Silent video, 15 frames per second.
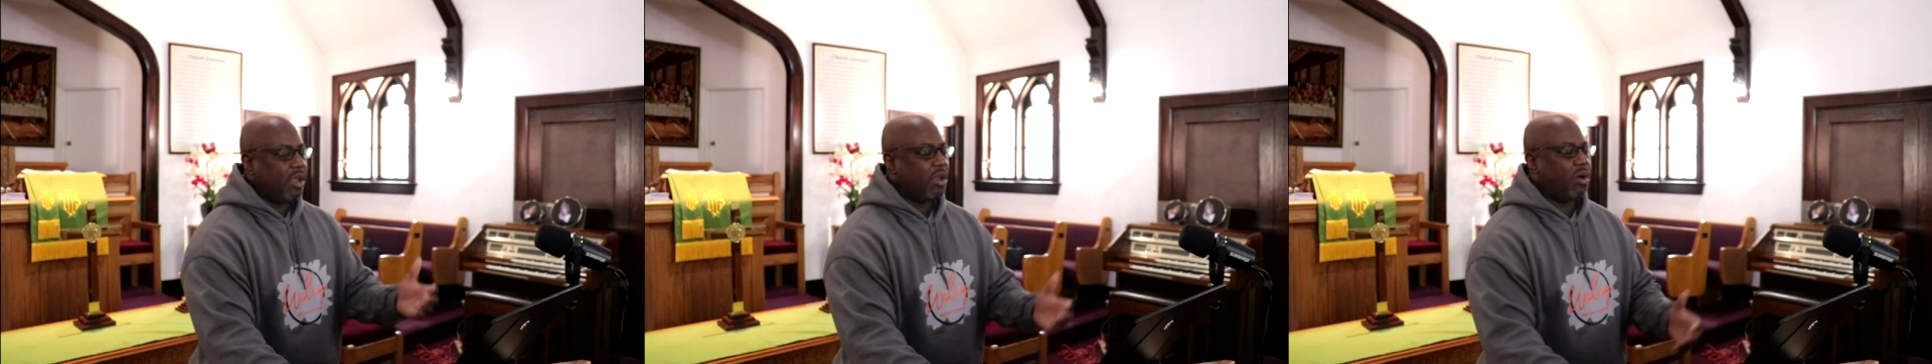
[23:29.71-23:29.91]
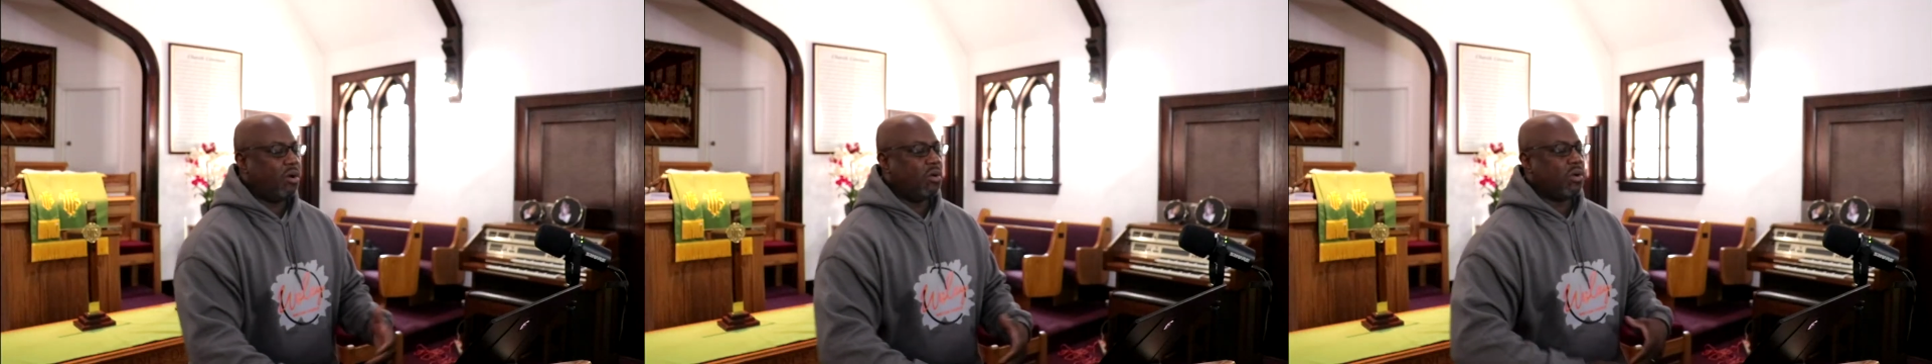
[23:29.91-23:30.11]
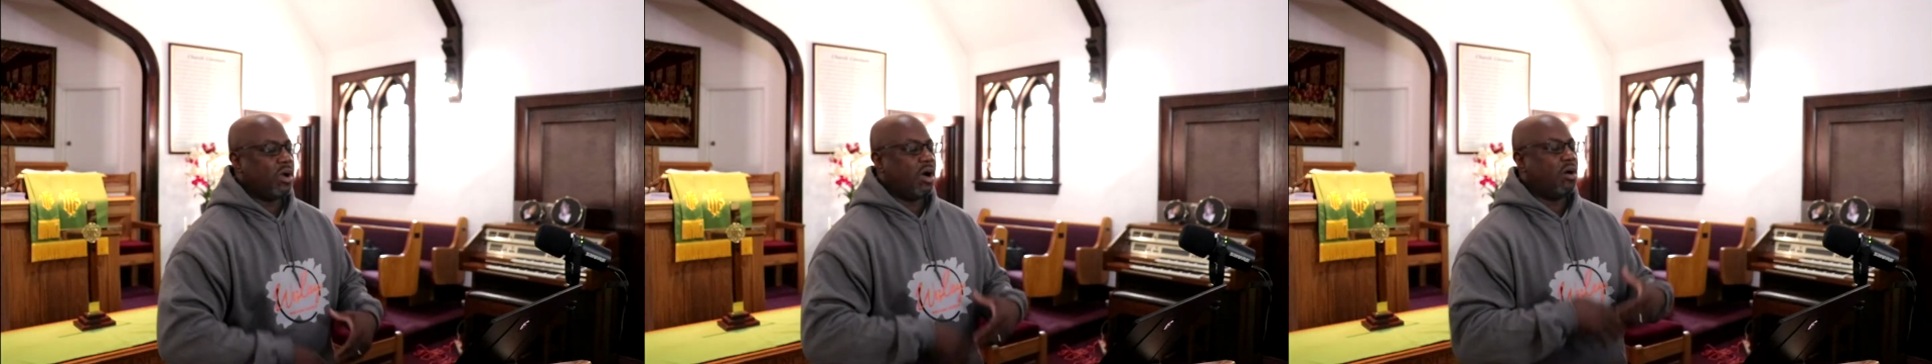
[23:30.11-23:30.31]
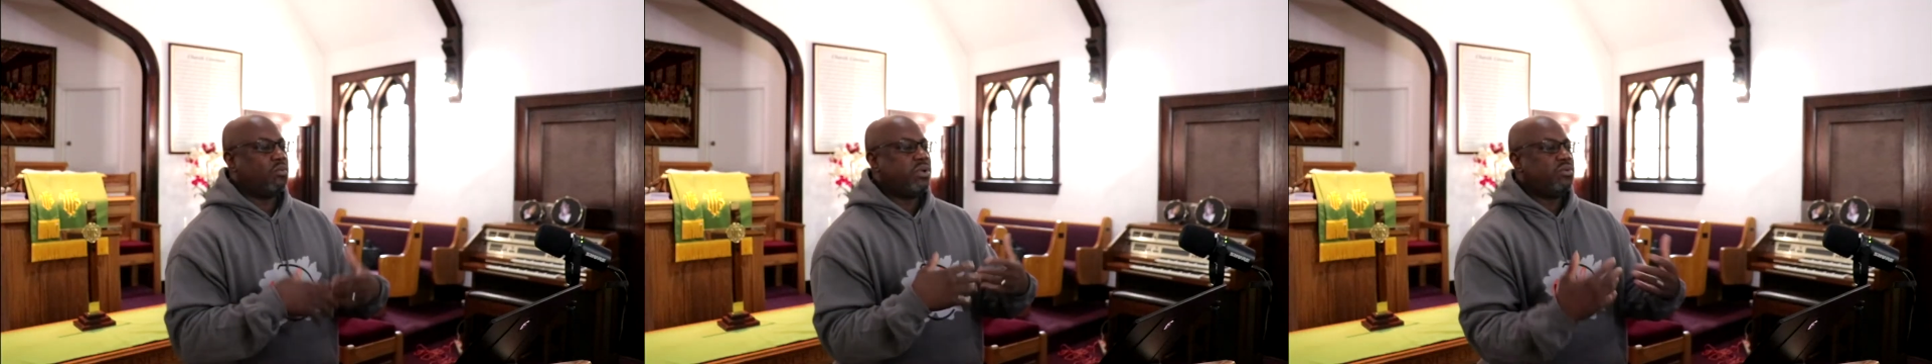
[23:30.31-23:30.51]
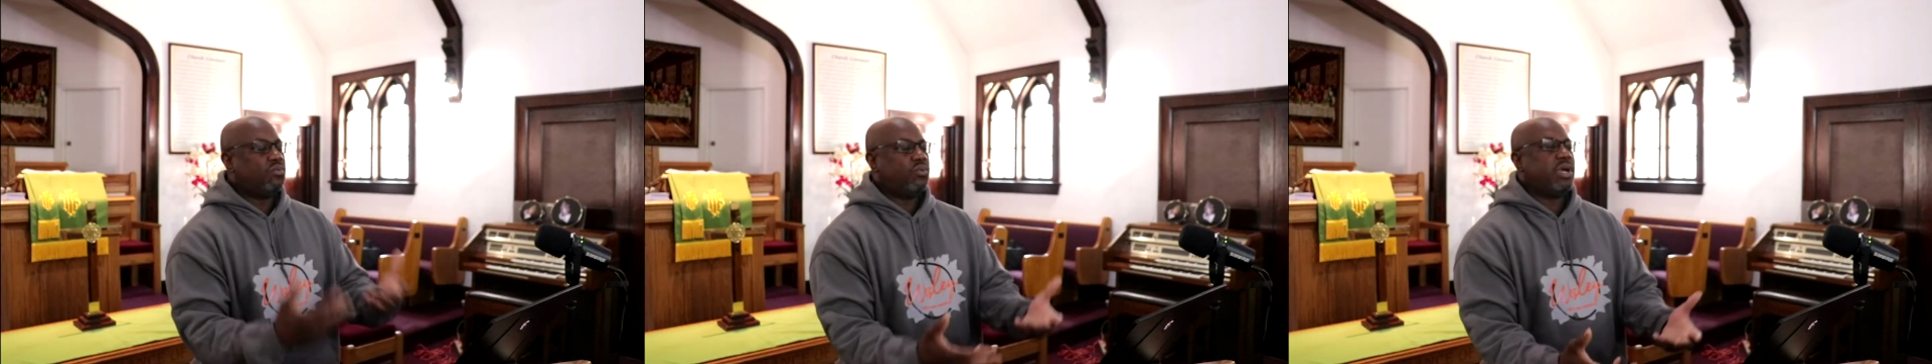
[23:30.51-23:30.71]
long are
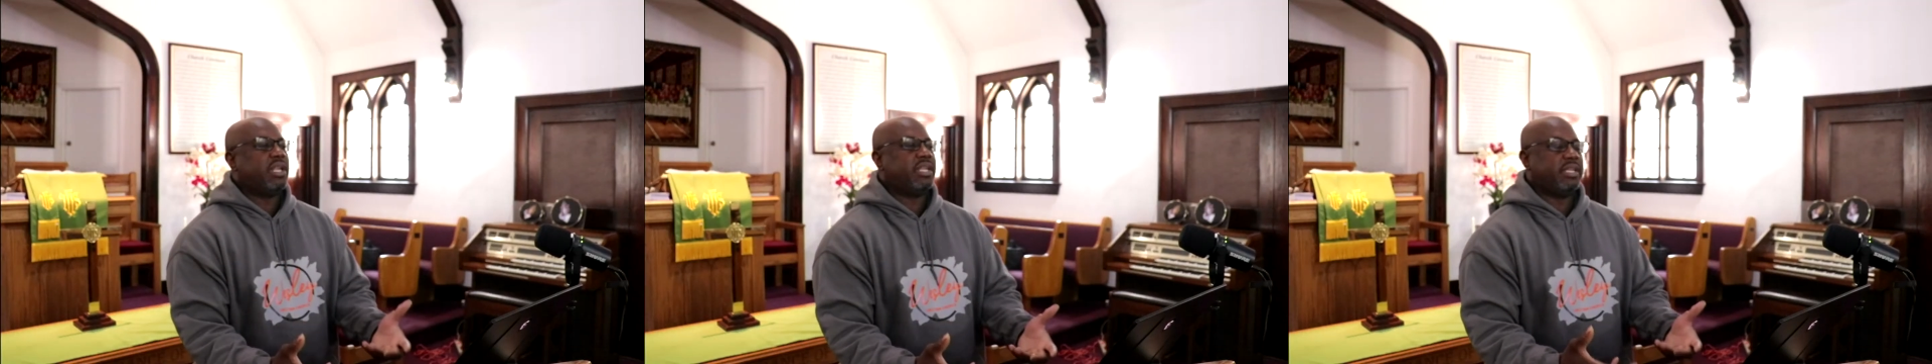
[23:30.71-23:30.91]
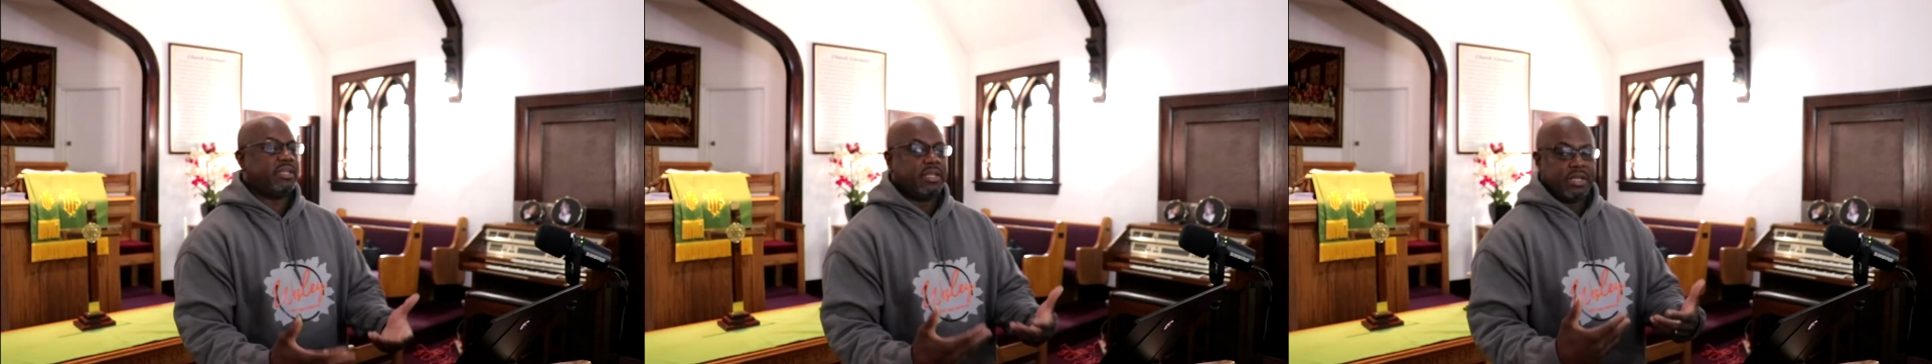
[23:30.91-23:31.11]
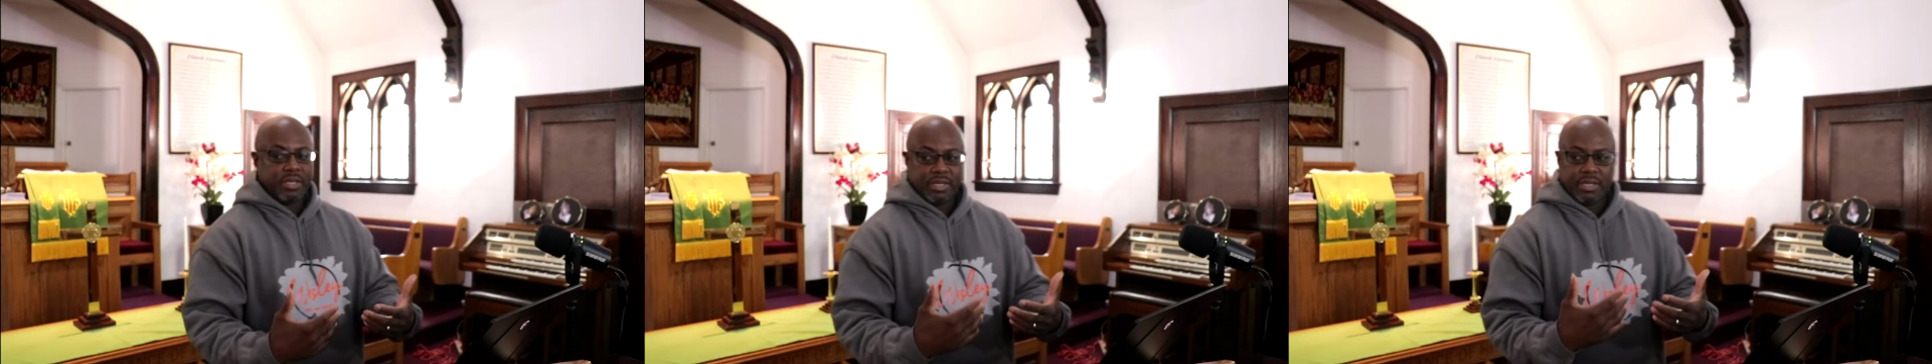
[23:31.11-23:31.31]
we willing